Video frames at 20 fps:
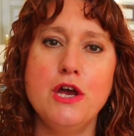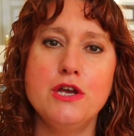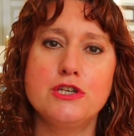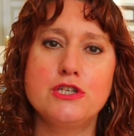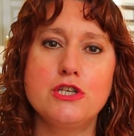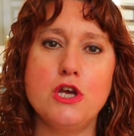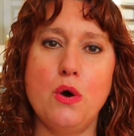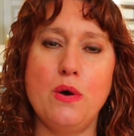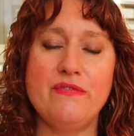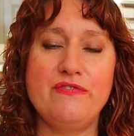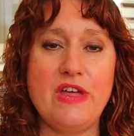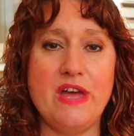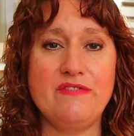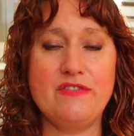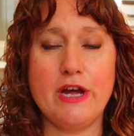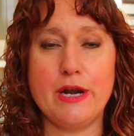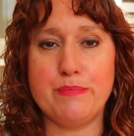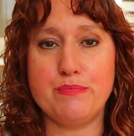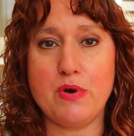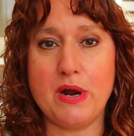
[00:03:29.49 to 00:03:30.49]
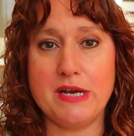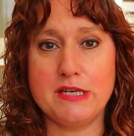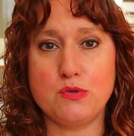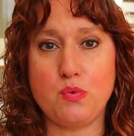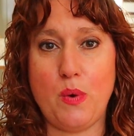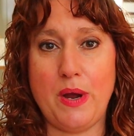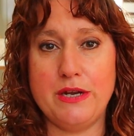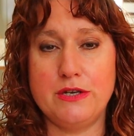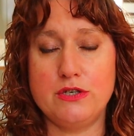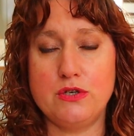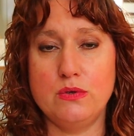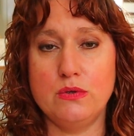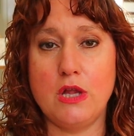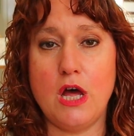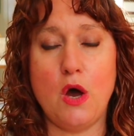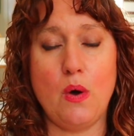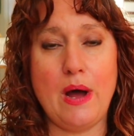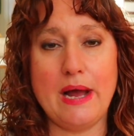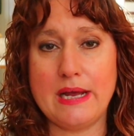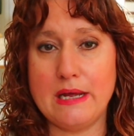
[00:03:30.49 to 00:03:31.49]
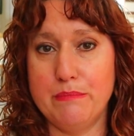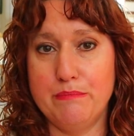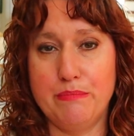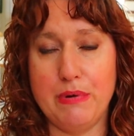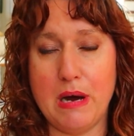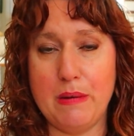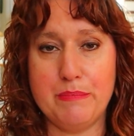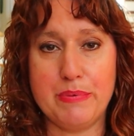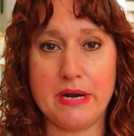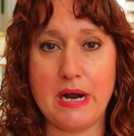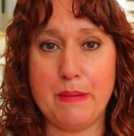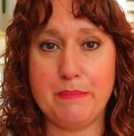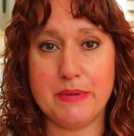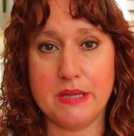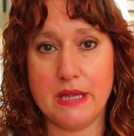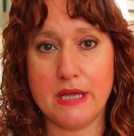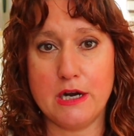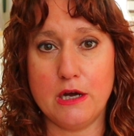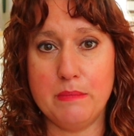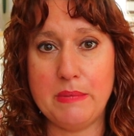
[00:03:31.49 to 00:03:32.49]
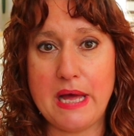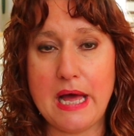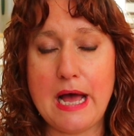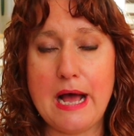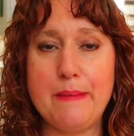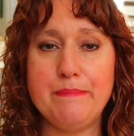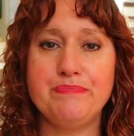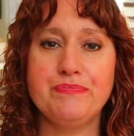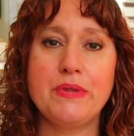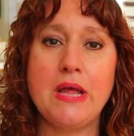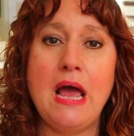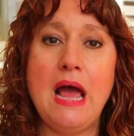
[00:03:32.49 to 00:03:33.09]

So if they've got a price way too low, I can bump it up a little bit.